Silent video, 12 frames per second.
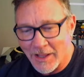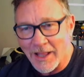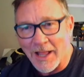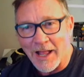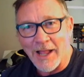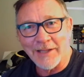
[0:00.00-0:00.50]

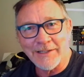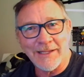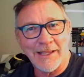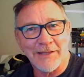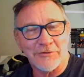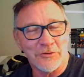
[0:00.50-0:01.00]
I
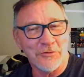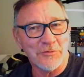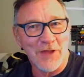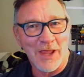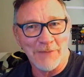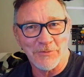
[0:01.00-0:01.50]
can't do
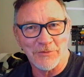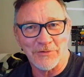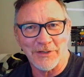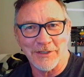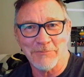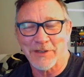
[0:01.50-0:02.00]
time
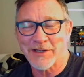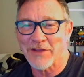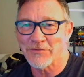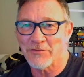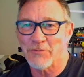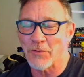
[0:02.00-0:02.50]
machine because
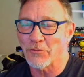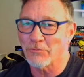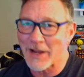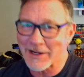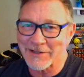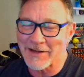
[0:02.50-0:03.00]
it won't
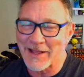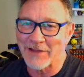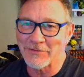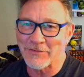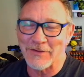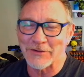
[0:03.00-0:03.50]
recognize
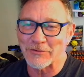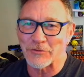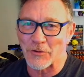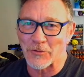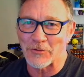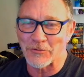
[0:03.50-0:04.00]
the
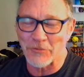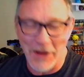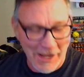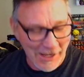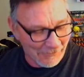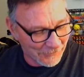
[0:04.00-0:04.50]
external
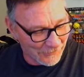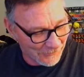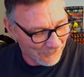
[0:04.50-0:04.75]
drives.